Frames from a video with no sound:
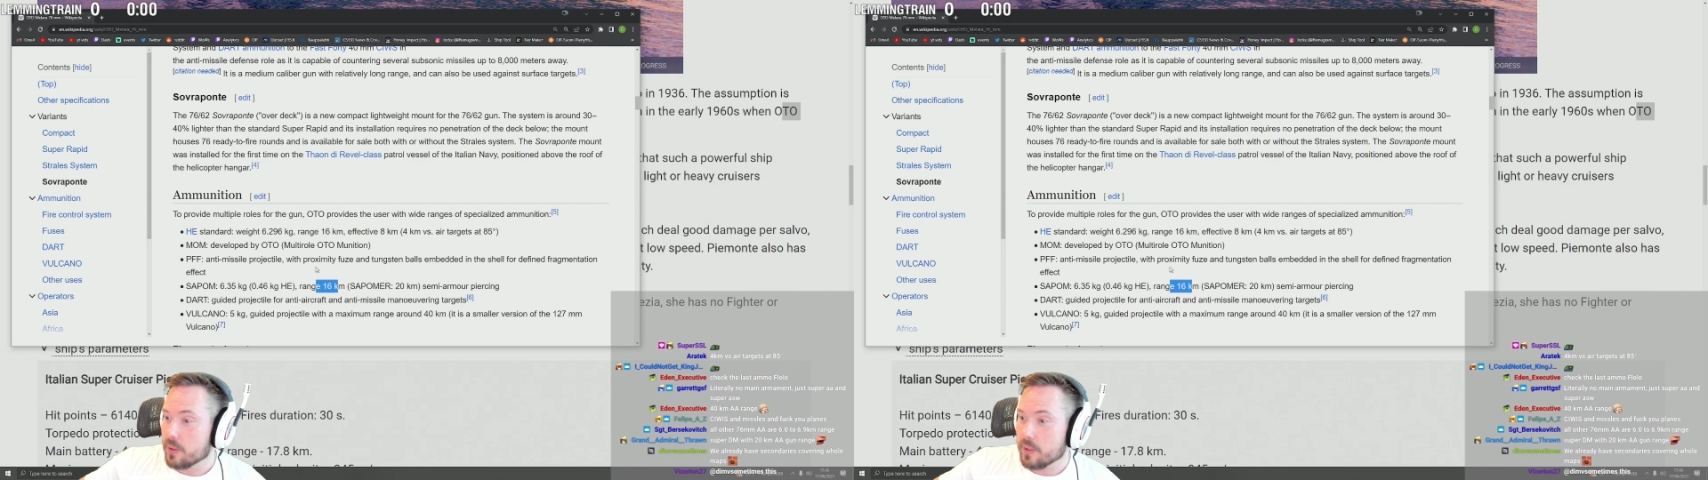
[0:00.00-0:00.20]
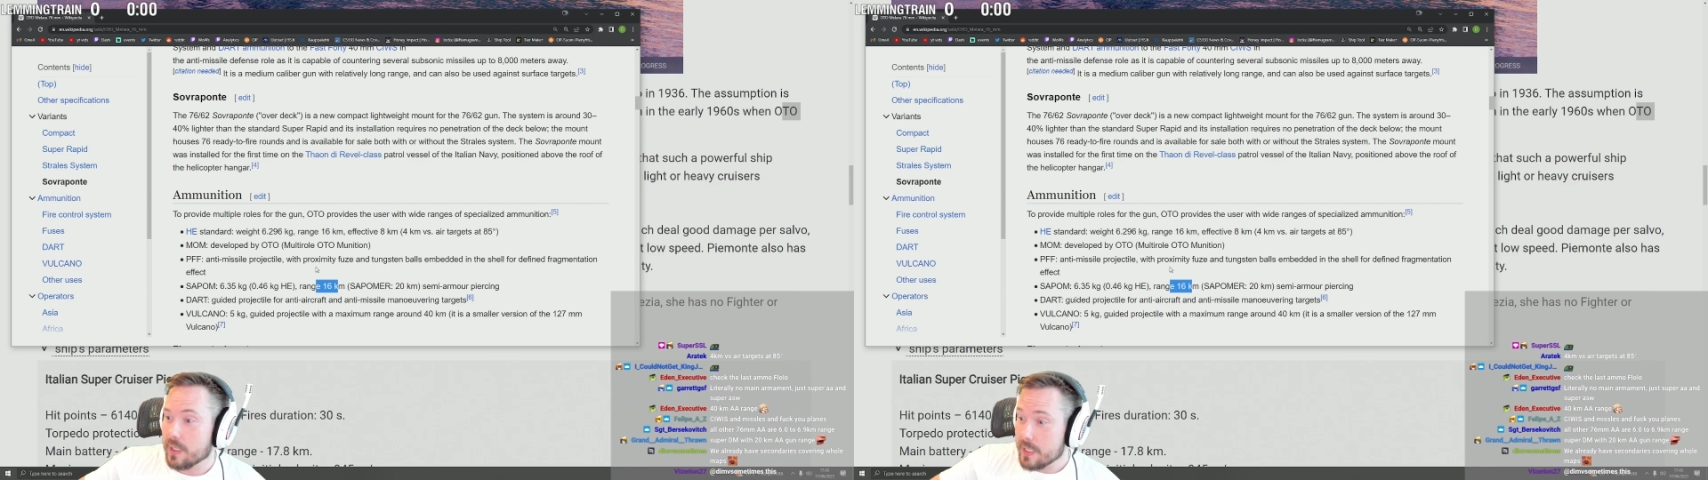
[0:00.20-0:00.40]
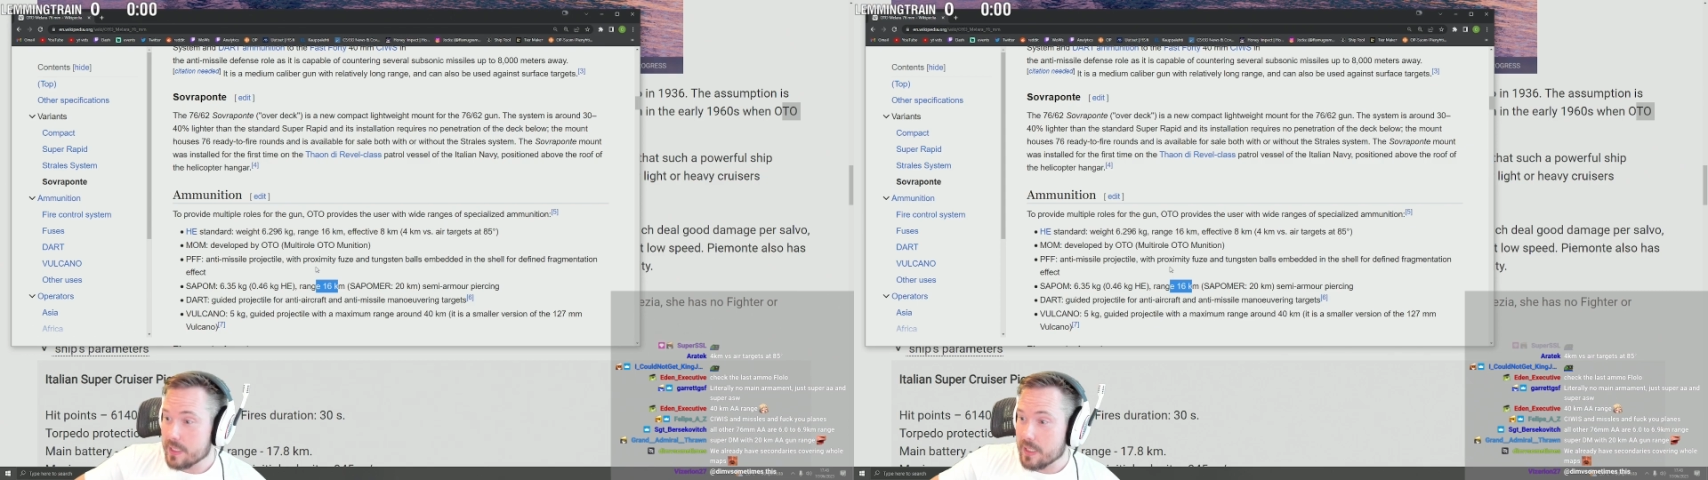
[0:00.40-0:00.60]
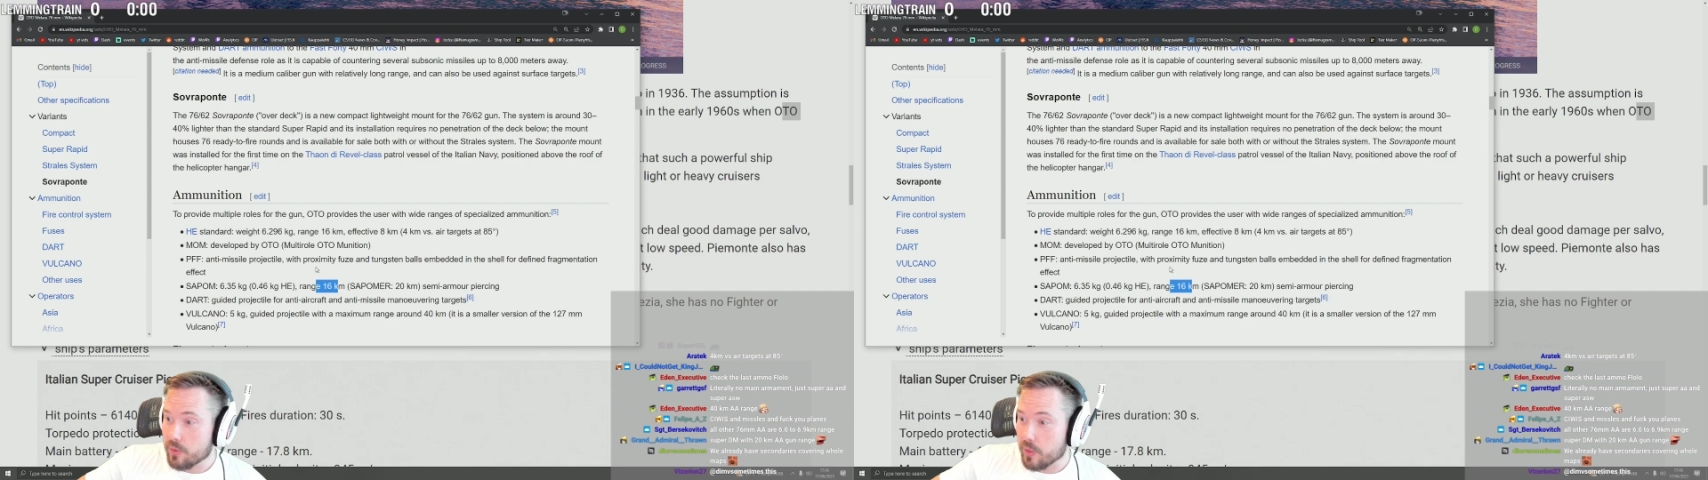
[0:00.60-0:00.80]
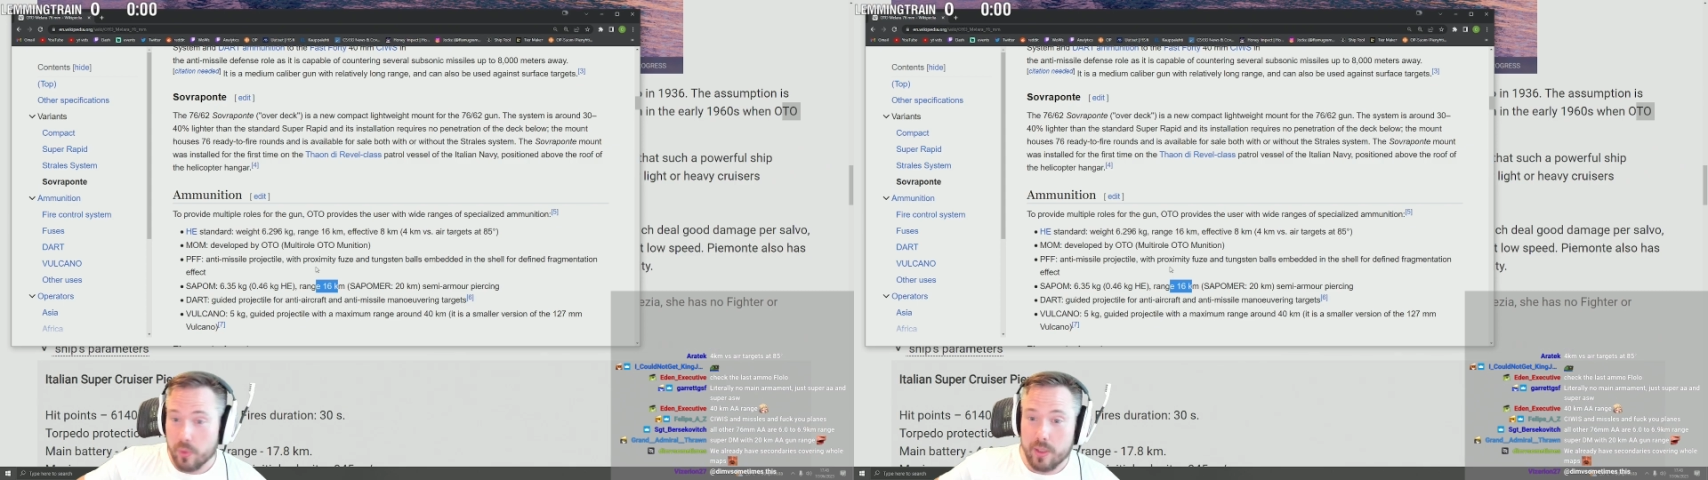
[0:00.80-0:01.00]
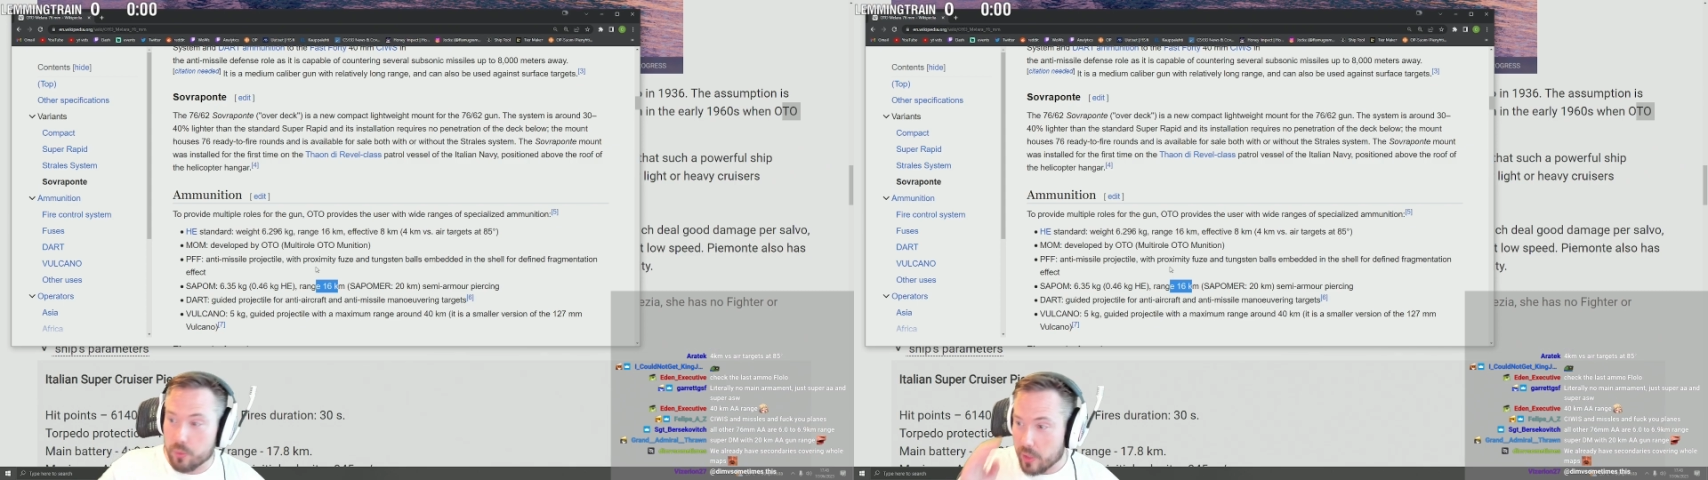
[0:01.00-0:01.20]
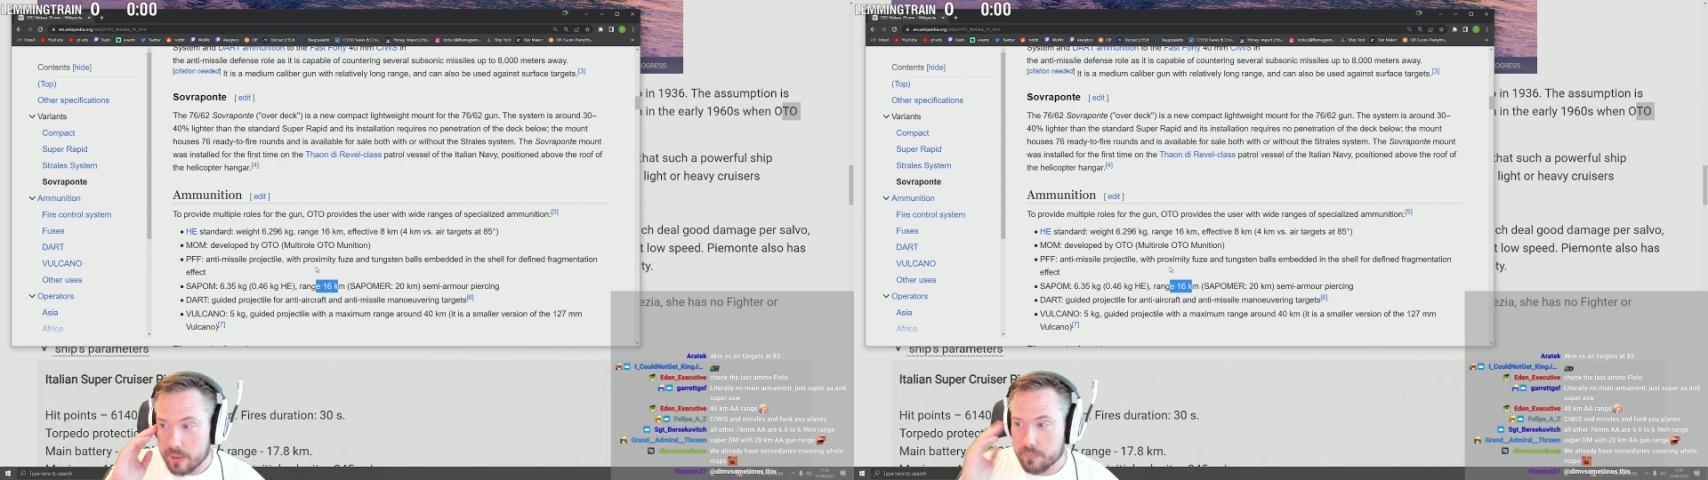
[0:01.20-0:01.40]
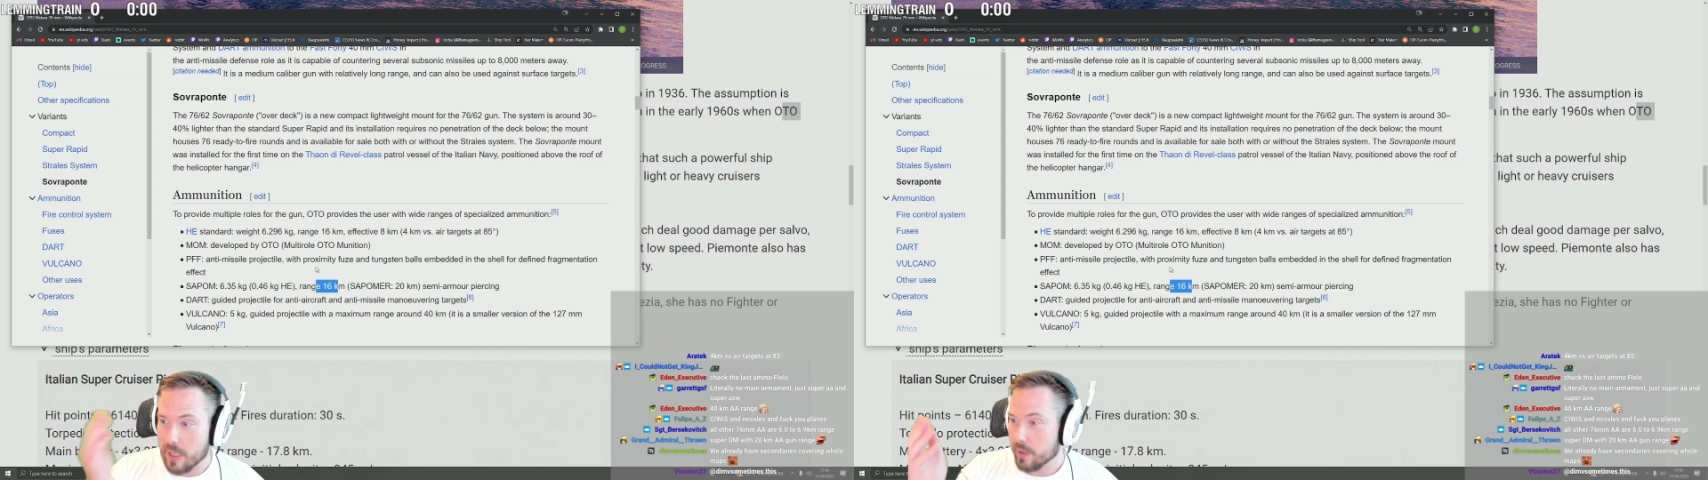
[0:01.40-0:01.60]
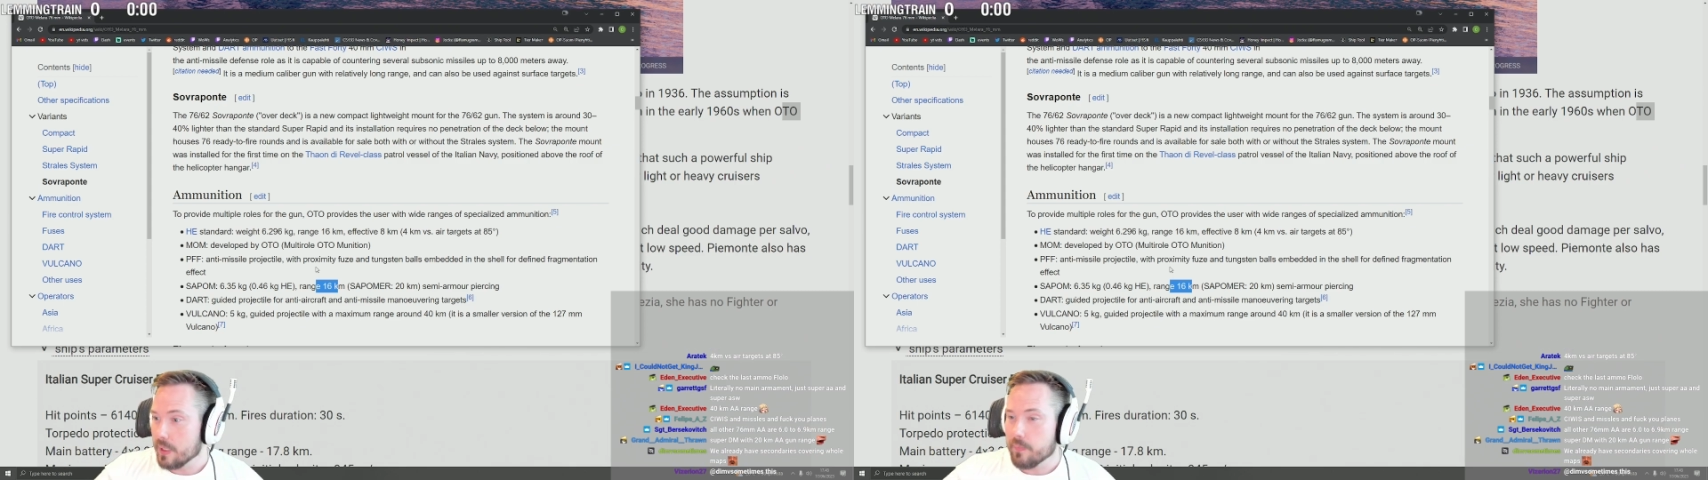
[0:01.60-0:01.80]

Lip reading: That's incredible. What a great man.